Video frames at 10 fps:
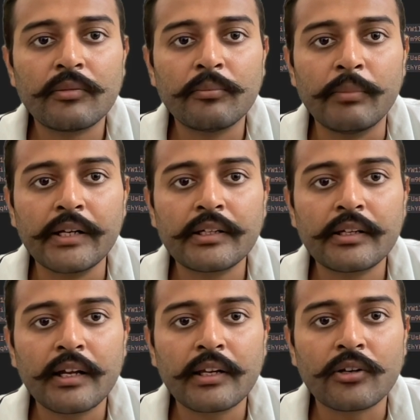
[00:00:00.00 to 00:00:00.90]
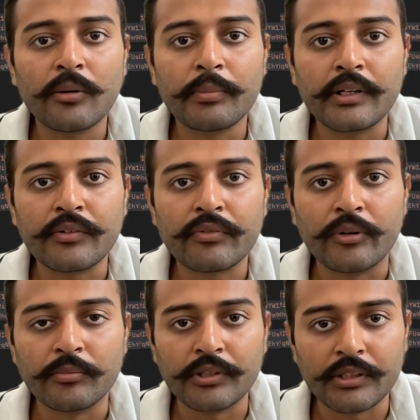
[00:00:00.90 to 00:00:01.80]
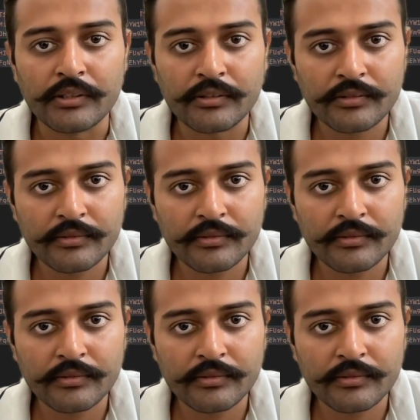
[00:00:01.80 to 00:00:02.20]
Better I'll copy it from here.